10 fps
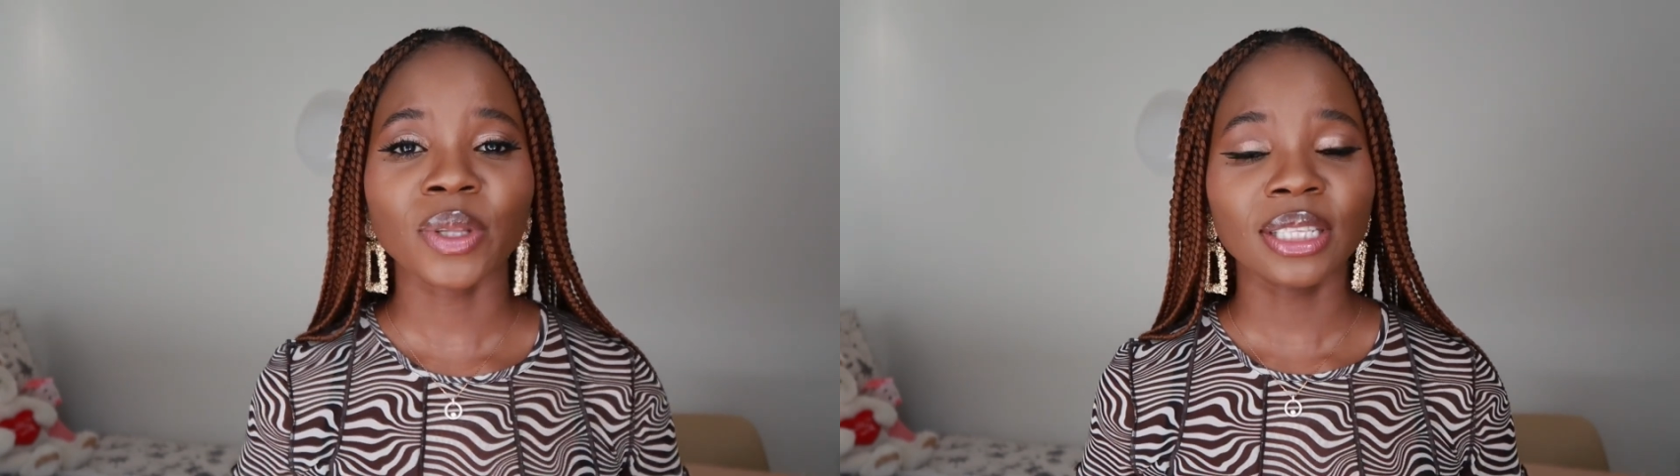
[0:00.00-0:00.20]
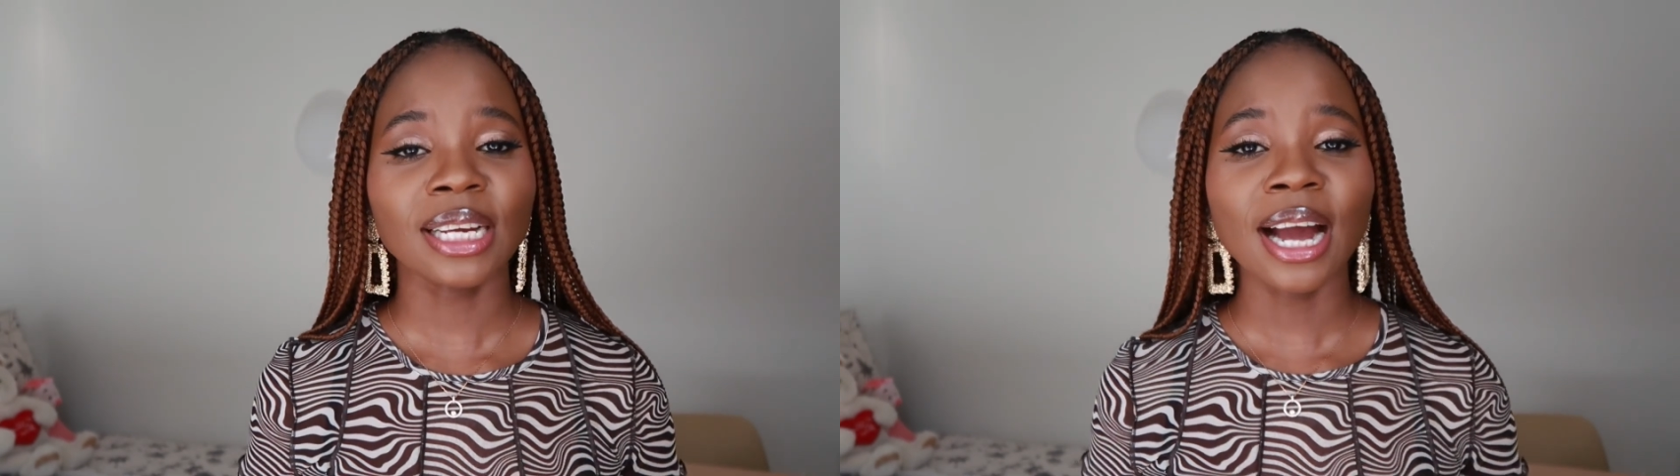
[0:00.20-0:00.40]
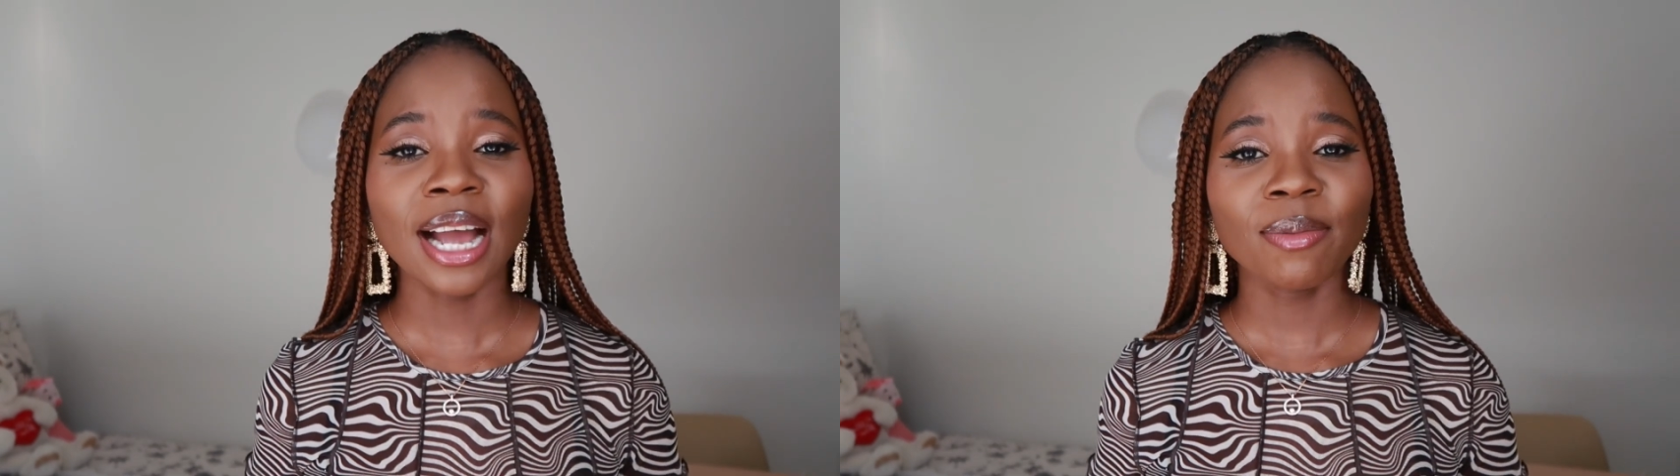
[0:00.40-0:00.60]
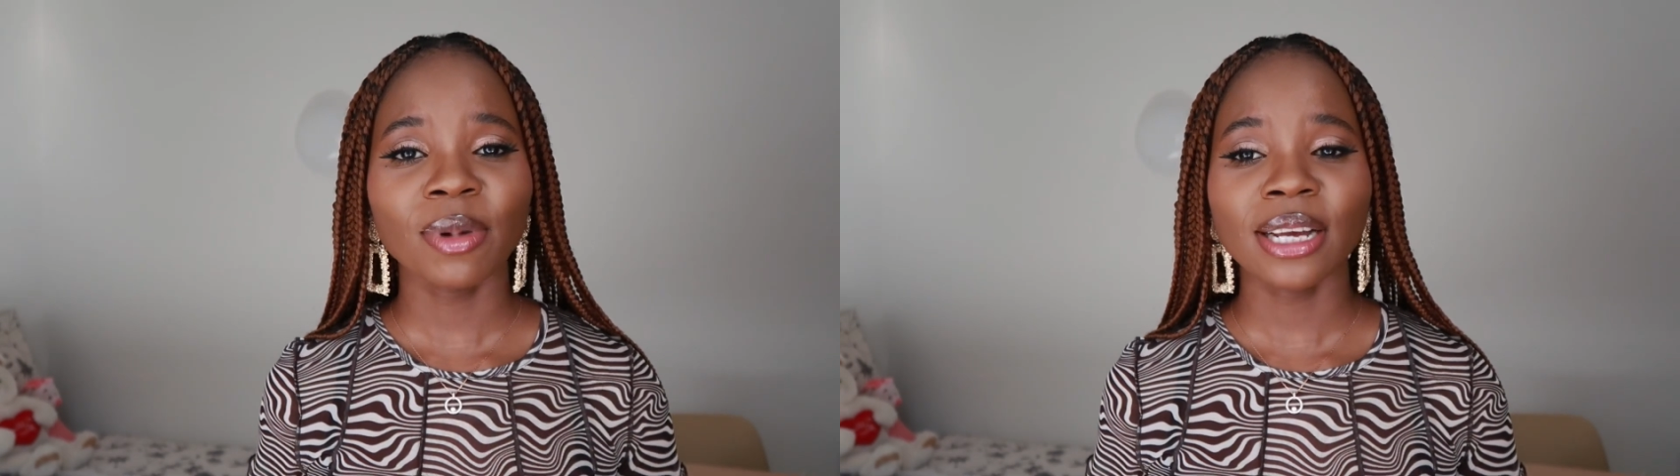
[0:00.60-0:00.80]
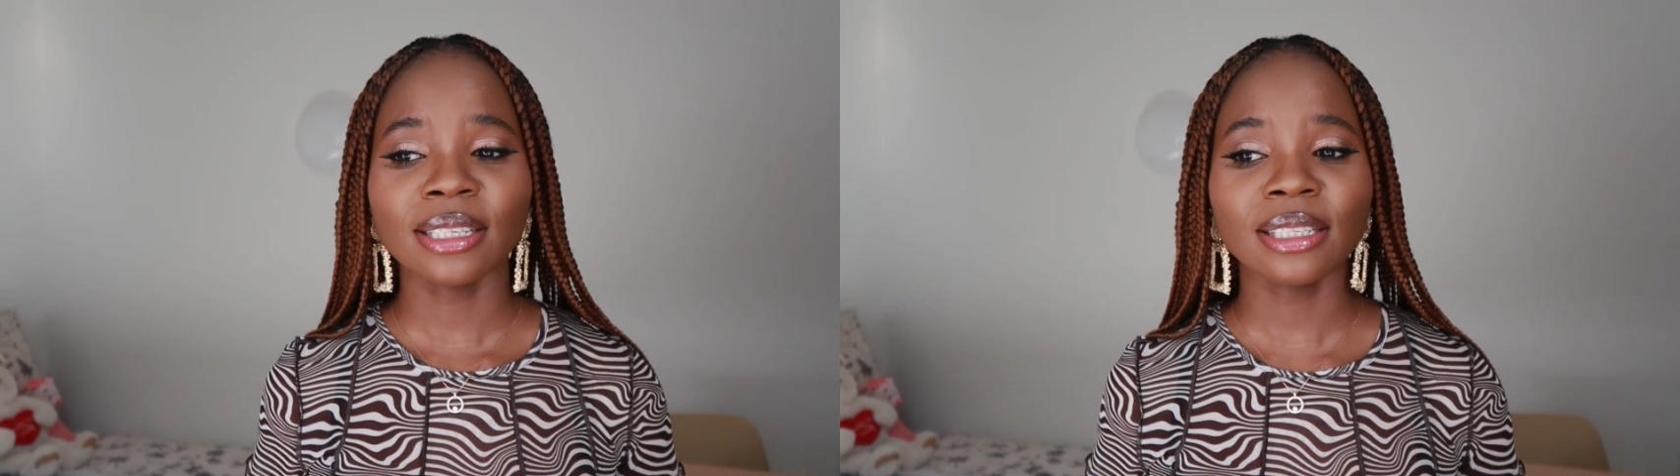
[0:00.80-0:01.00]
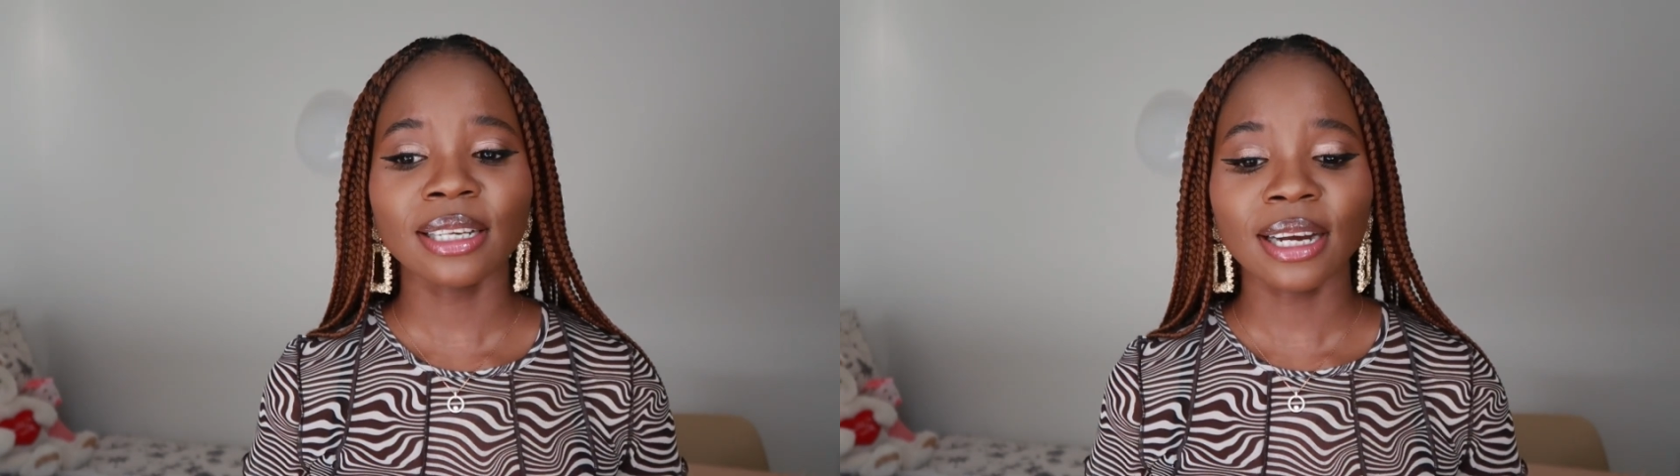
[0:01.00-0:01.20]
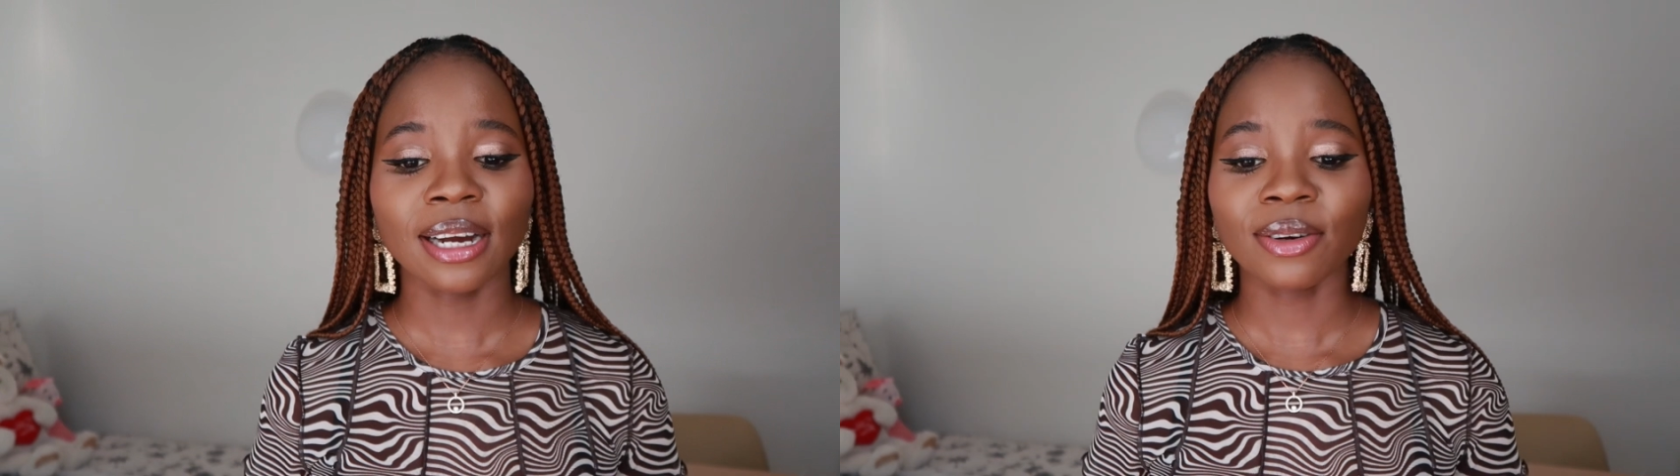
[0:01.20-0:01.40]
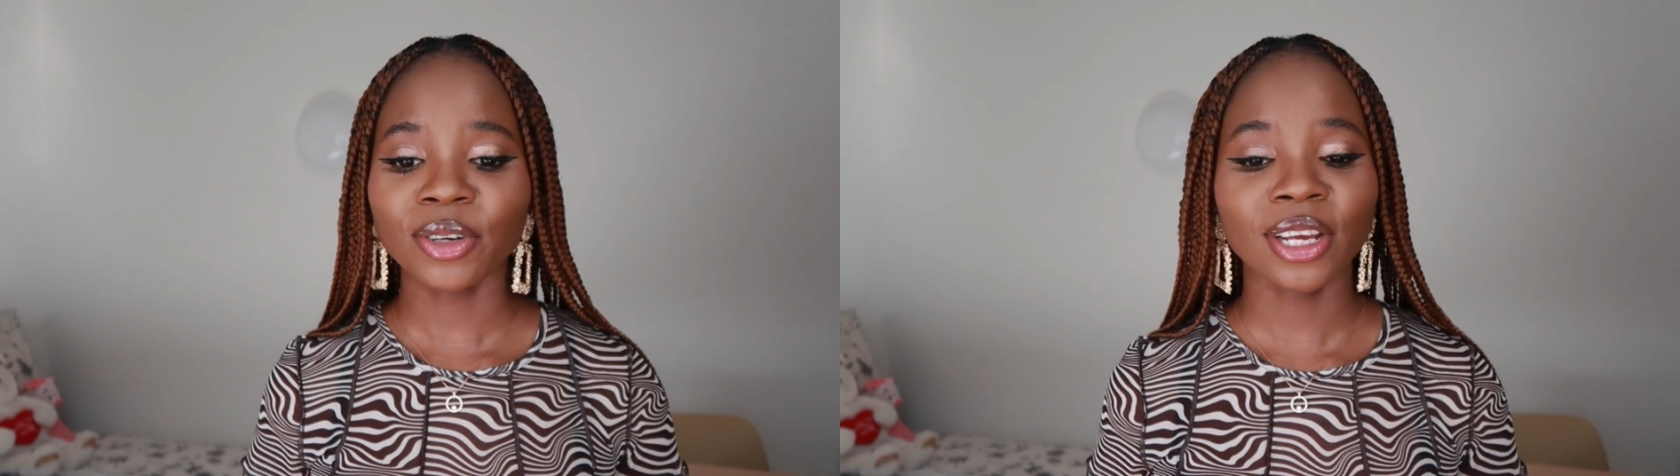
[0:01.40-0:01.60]
With time I see,
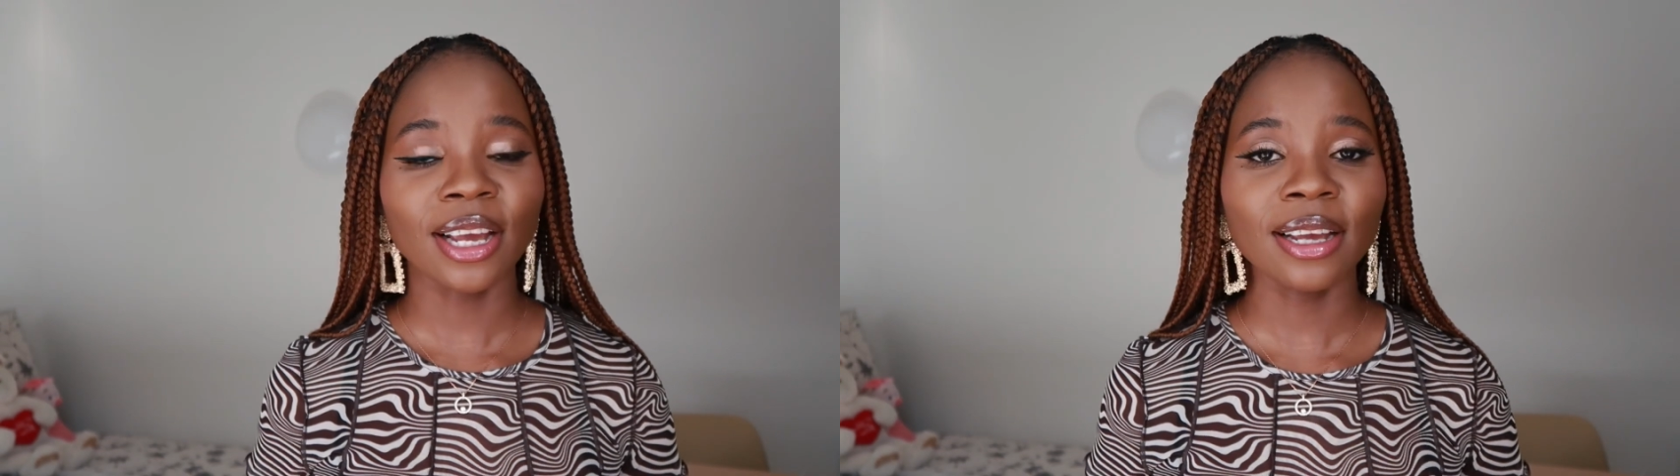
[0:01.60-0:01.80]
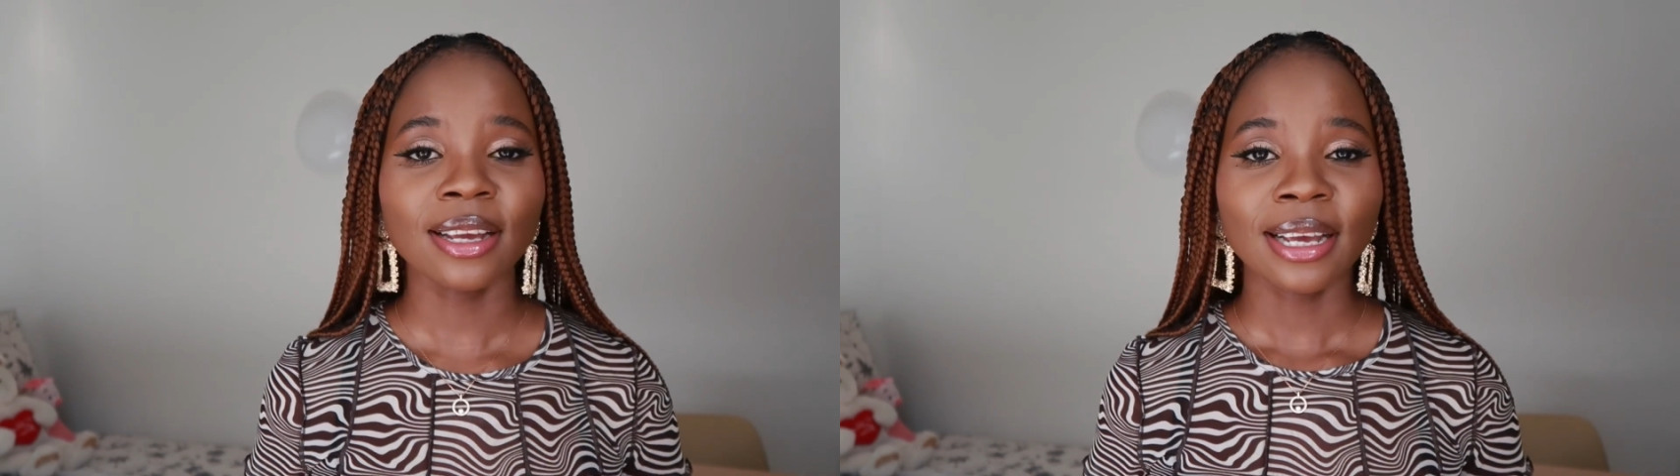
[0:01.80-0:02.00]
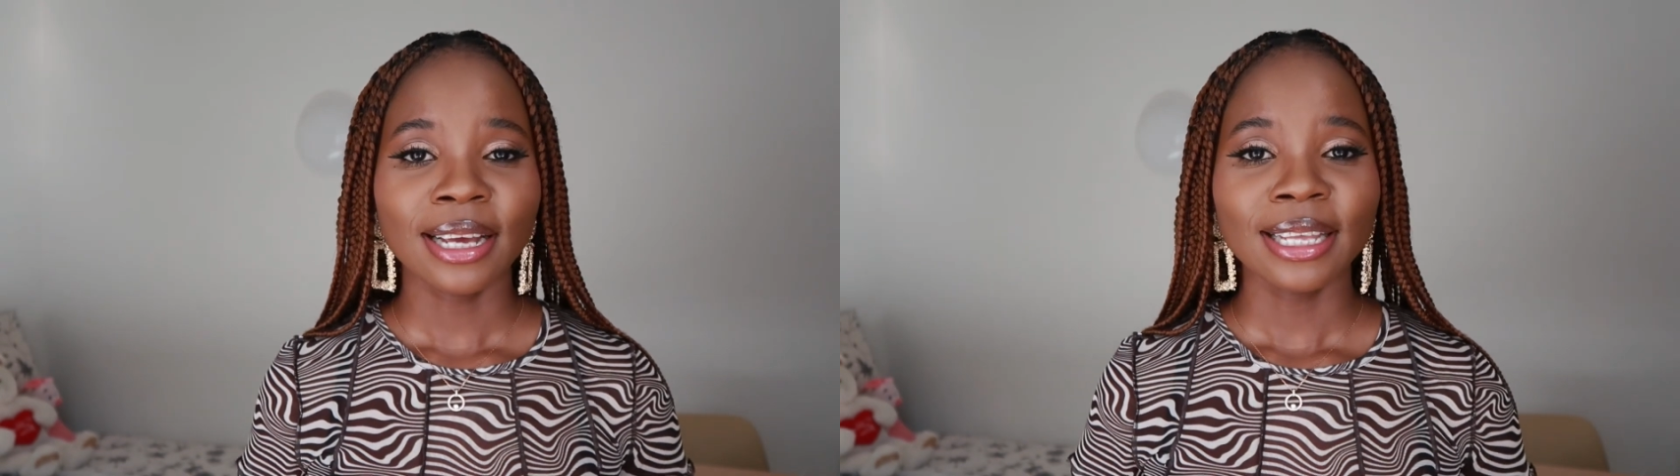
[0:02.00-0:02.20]
okay,